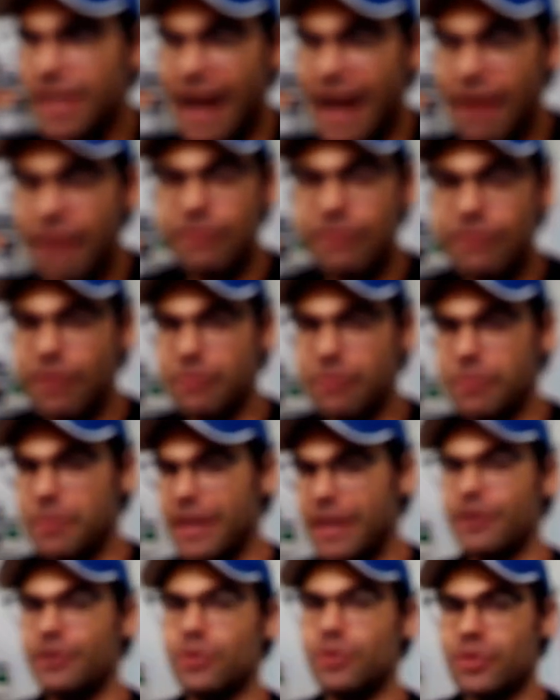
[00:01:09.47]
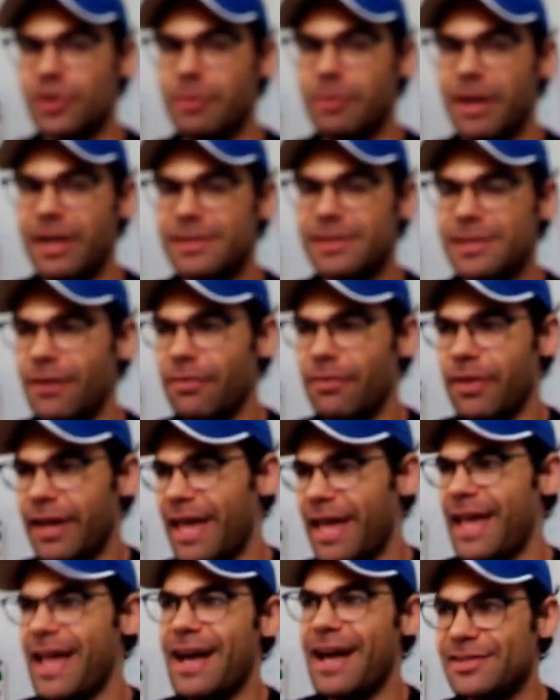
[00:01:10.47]
like everything from introducing myself, like,
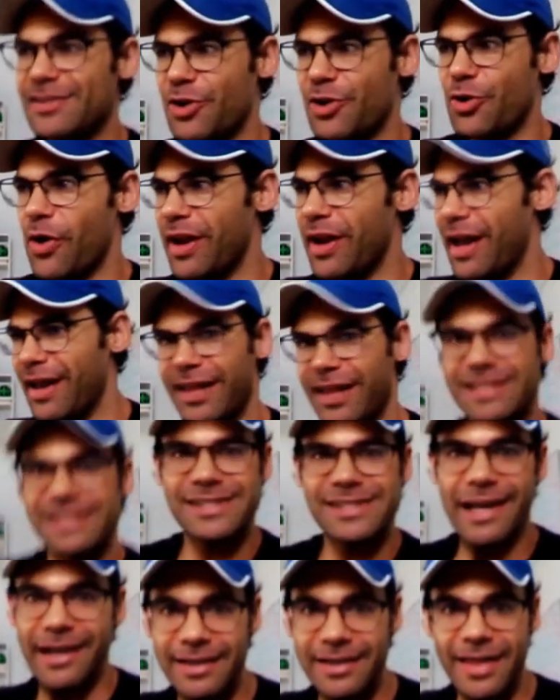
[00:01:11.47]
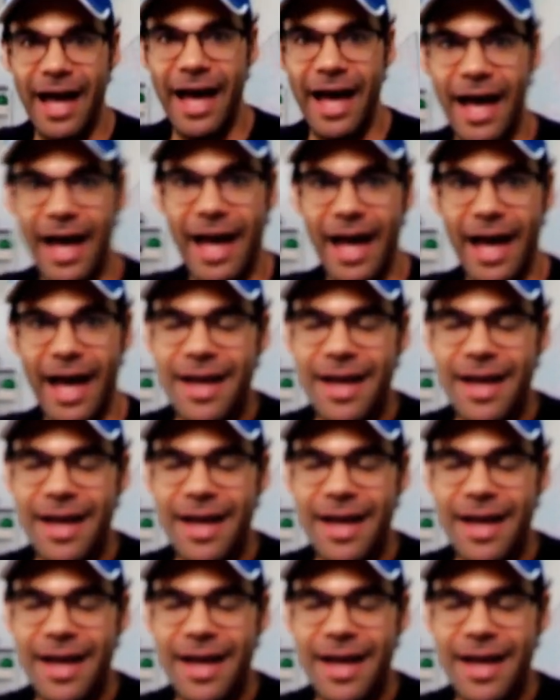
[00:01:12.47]
hey, how's it going? I like studied that.